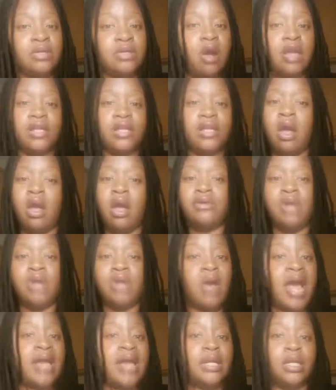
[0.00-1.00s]
All of y'all know
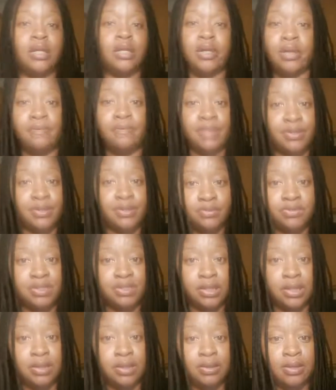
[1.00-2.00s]
I love
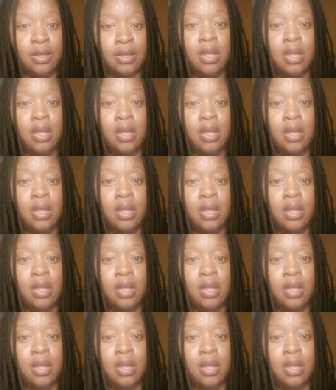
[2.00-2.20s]
music.